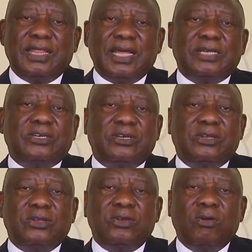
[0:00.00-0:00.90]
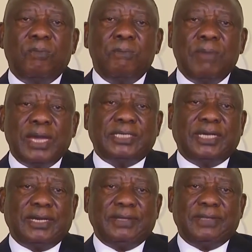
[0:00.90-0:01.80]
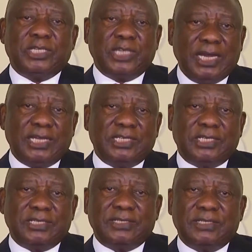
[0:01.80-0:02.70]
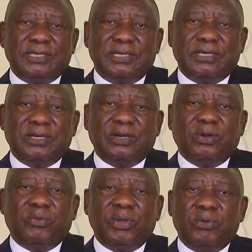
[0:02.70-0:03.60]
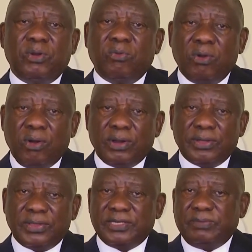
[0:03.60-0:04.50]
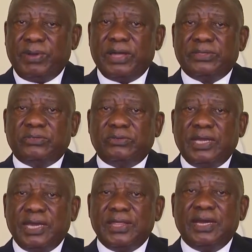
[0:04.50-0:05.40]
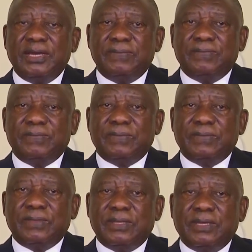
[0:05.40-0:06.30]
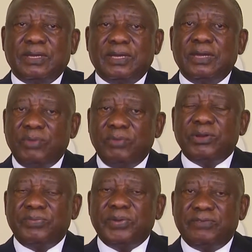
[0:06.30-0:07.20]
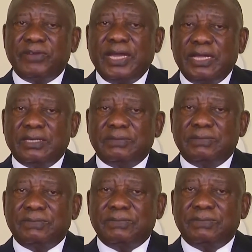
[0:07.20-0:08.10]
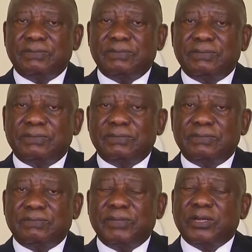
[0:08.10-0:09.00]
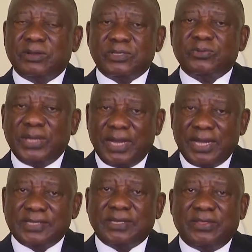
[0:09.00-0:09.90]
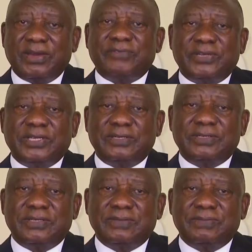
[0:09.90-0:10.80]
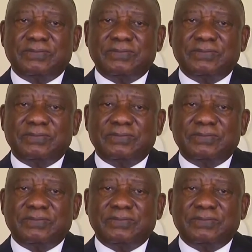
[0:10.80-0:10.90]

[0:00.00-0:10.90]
that no matter the challenges, we will walk this path together and we will prevail because we are South Africans.